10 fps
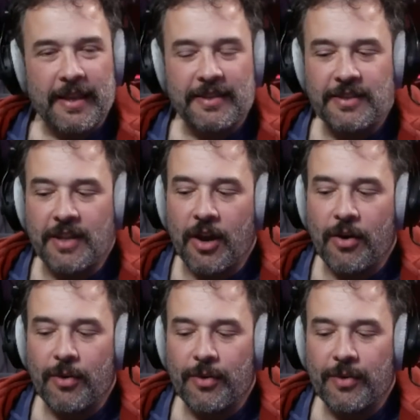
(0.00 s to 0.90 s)

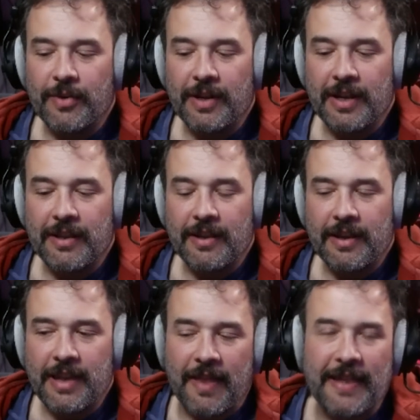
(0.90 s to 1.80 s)
So
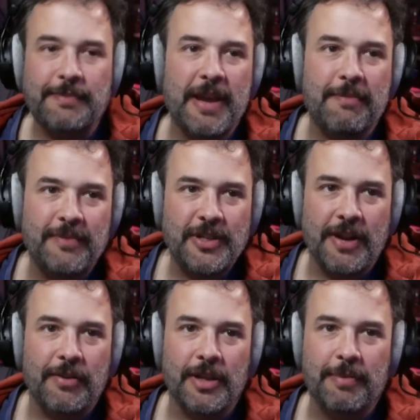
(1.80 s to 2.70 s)
yeah, that's my
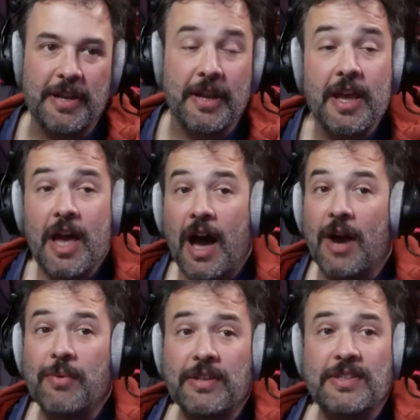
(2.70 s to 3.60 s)
general opinion.
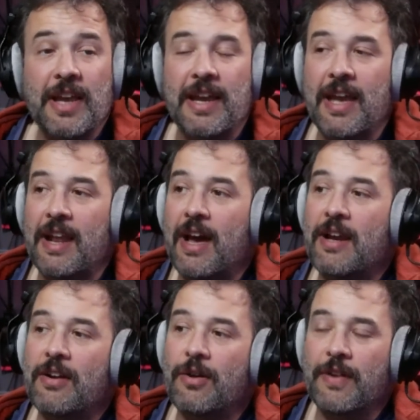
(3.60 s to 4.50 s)
I will say, and I
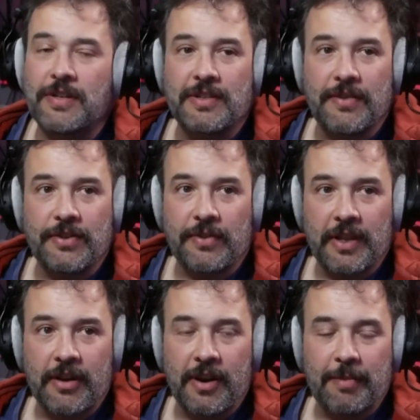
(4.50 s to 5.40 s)
don't know if I should say this for
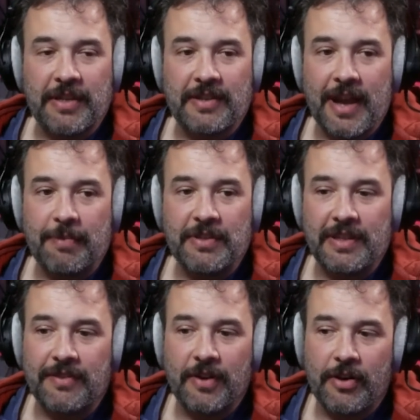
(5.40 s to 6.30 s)
later or not because it happens
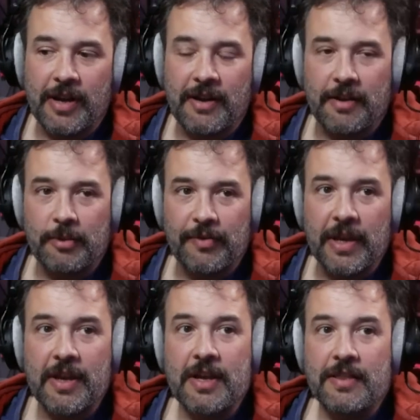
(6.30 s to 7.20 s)
at the very end of the
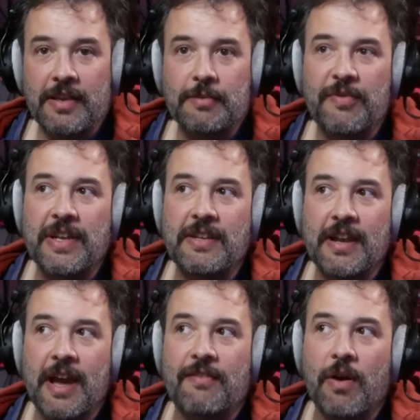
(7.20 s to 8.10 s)
movie. This movie
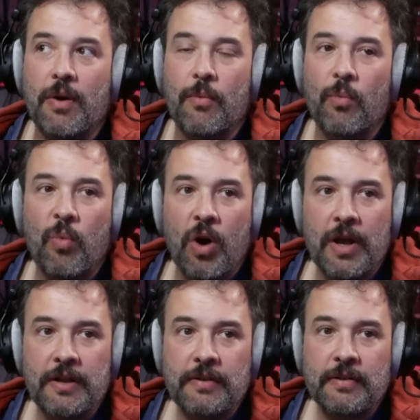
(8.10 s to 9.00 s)
did have
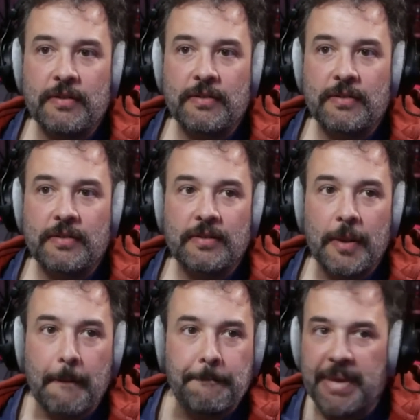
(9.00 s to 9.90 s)
one
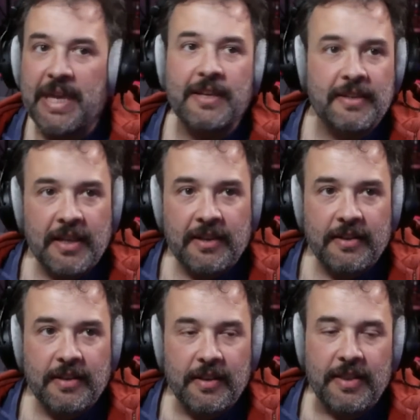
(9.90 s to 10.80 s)
beat in it
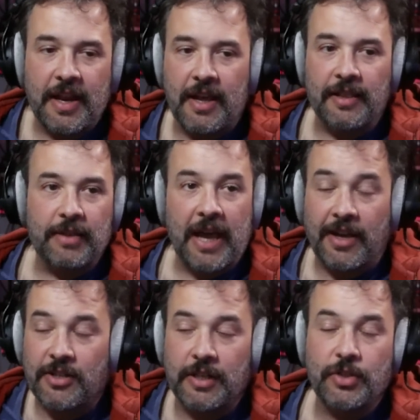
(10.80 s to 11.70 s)
that I
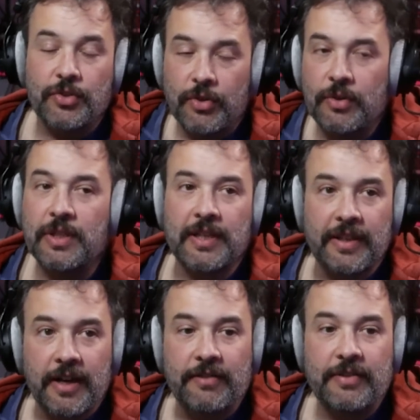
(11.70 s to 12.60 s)
actually truly
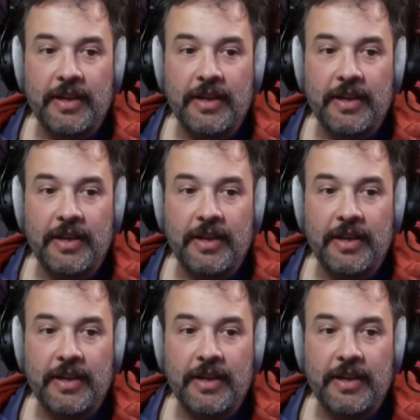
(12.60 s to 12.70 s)
loved.